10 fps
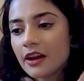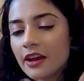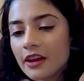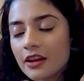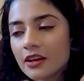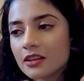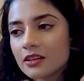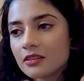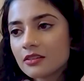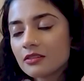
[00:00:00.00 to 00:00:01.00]

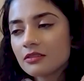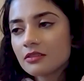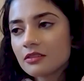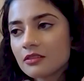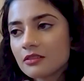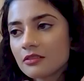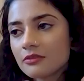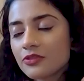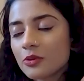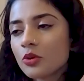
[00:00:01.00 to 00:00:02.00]
And
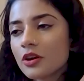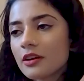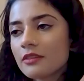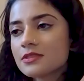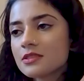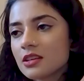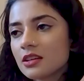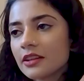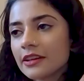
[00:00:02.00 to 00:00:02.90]
from what I've seen,